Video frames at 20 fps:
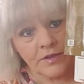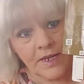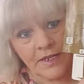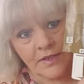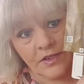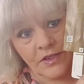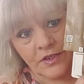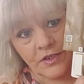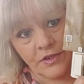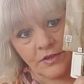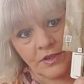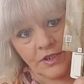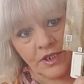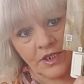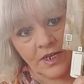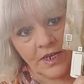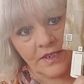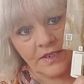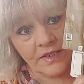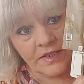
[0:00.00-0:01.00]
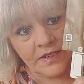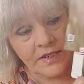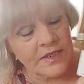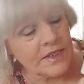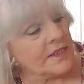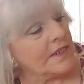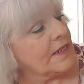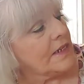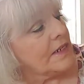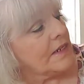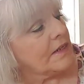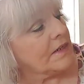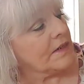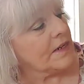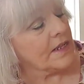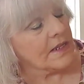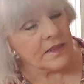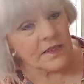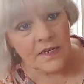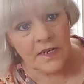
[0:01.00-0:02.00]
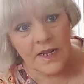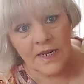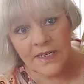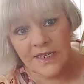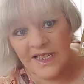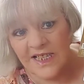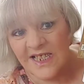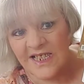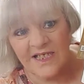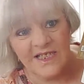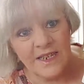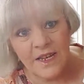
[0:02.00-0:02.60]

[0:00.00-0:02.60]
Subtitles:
doesn't do it justice. It didn't look nothing like it. It